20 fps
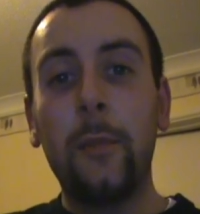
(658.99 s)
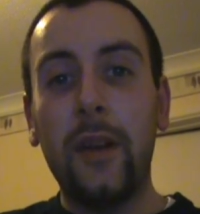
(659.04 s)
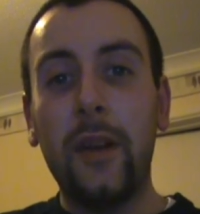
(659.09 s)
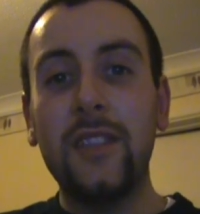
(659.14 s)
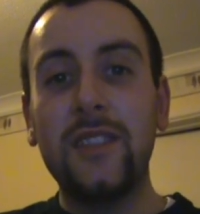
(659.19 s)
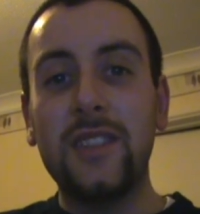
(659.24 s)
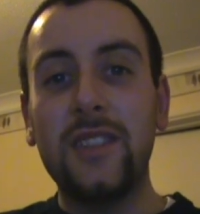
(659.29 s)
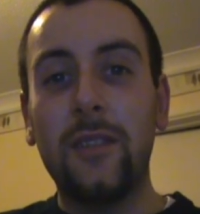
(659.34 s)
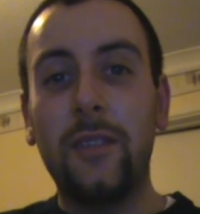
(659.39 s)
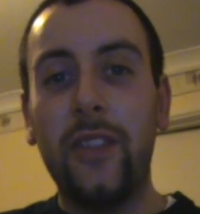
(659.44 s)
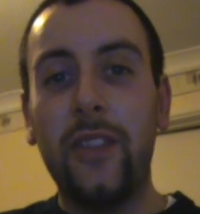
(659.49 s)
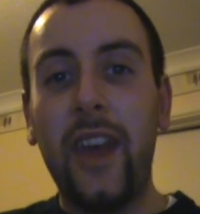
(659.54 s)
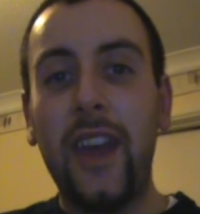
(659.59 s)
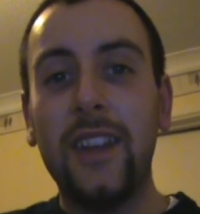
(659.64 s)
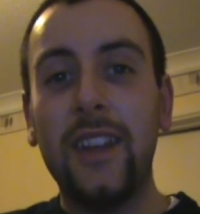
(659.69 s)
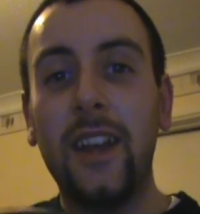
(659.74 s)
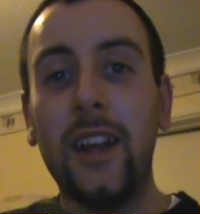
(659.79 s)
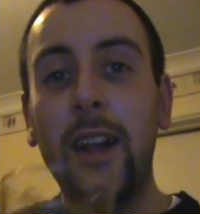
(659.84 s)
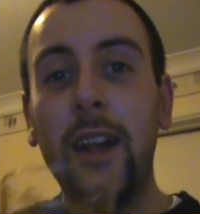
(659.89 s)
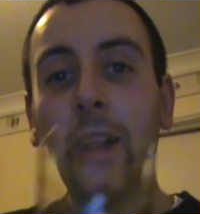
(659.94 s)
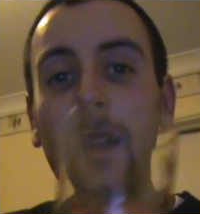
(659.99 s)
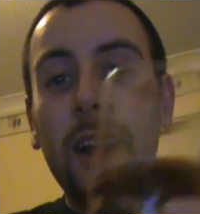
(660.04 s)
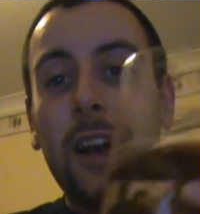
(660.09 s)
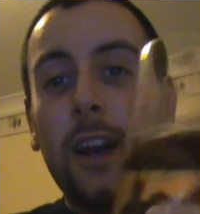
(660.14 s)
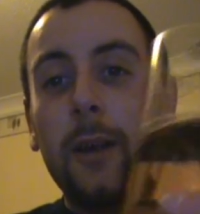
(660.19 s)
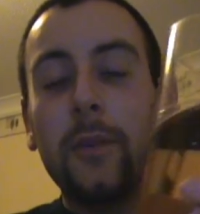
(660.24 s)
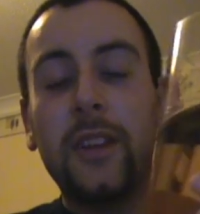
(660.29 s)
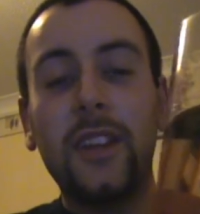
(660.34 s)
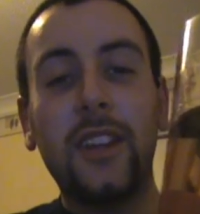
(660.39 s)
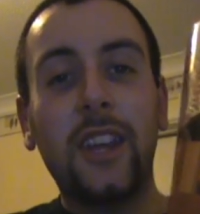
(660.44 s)
But until then,
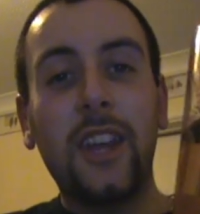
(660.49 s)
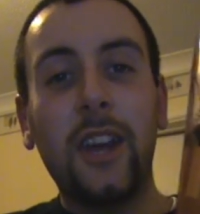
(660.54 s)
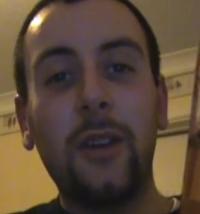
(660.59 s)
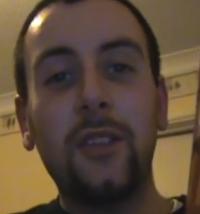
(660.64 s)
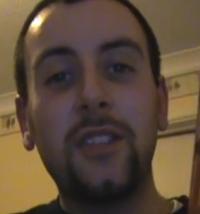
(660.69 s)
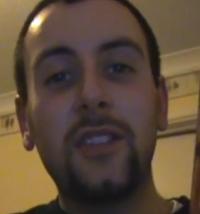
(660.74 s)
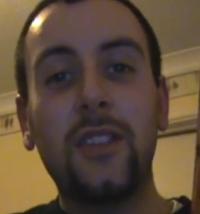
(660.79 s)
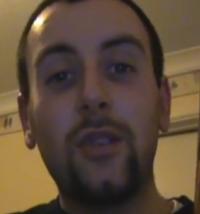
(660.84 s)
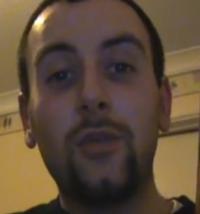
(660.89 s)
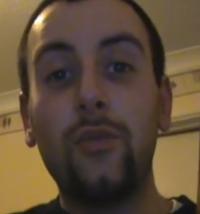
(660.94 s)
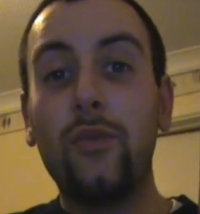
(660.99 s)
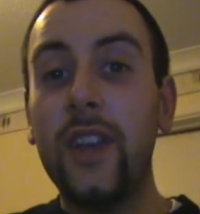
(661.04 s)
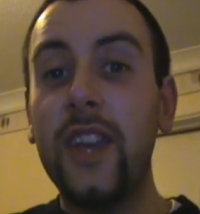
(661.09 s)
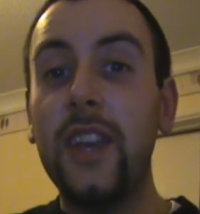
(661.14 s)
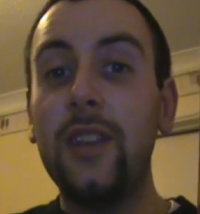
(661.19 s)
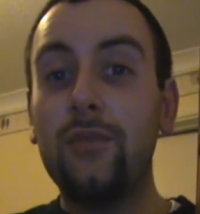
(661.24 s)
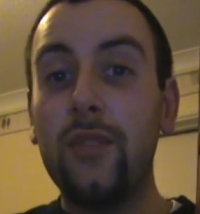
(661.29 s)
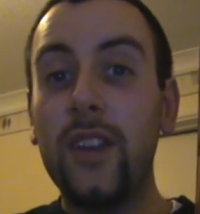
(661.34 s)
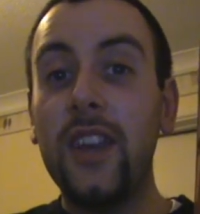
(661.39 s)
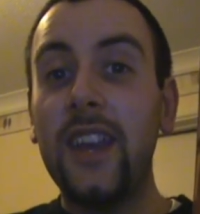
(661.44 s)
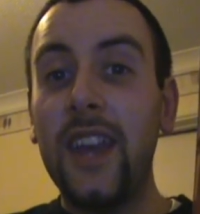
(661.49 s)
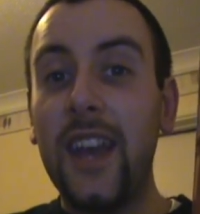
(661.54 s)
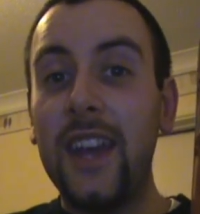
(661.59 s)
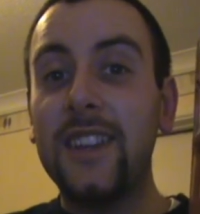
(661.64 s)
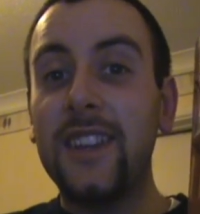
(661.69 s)
I'm gonna go and re re